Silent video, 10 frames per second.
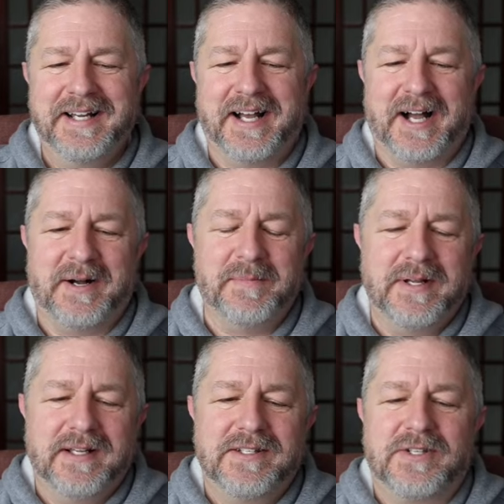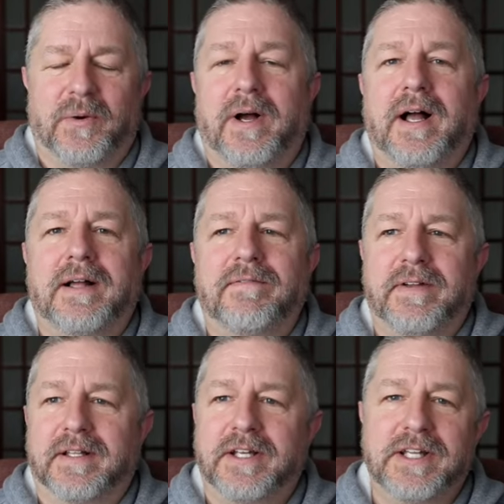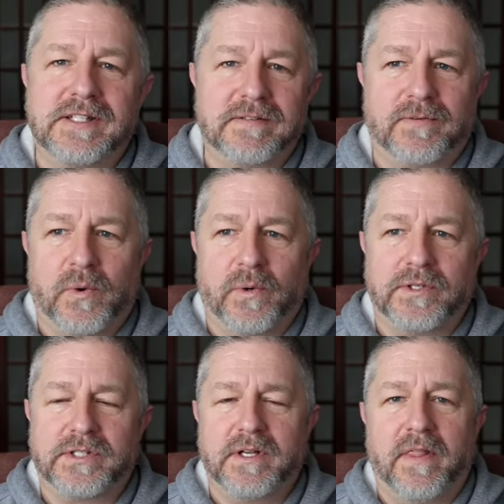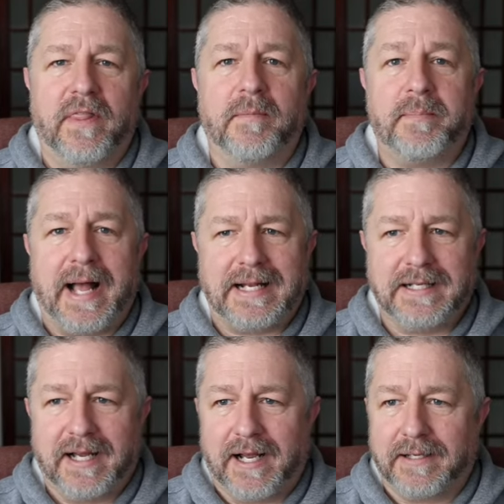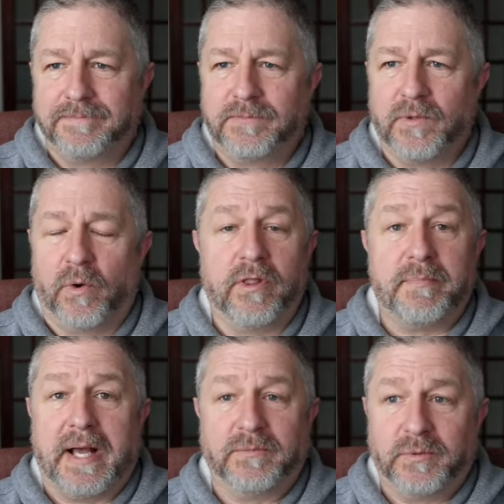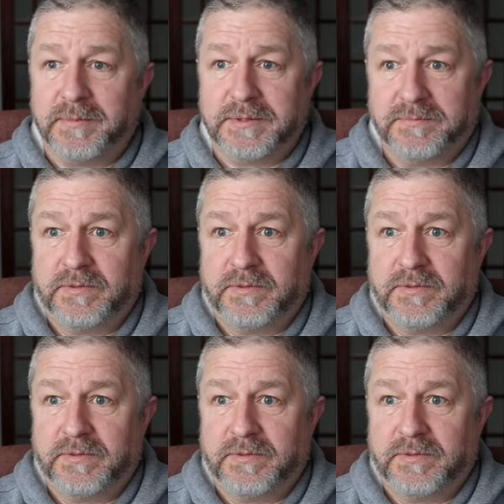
Um, so a, a villain is, of course, the bad guy or the bad woman.